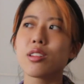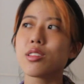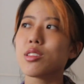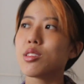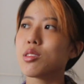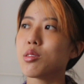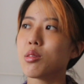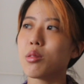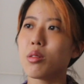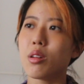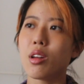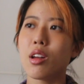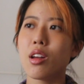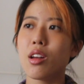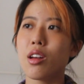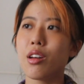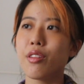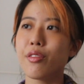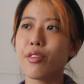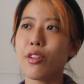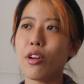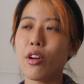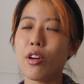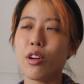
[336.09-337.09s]
So
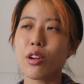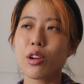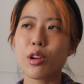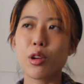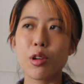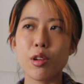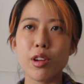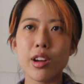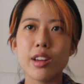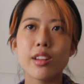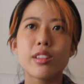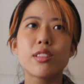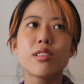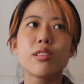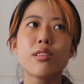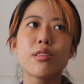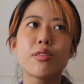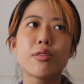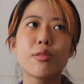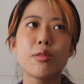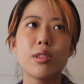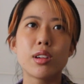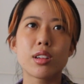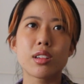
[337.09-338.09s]
for all
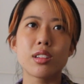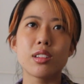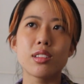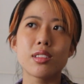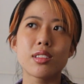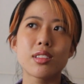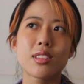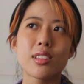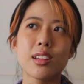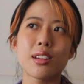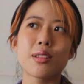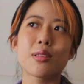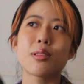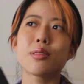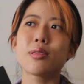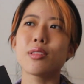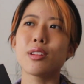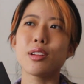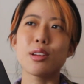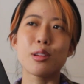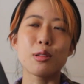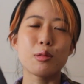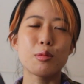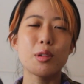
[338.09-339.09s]
creative workers, like,
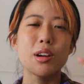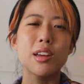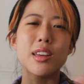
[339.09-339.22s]
you know, what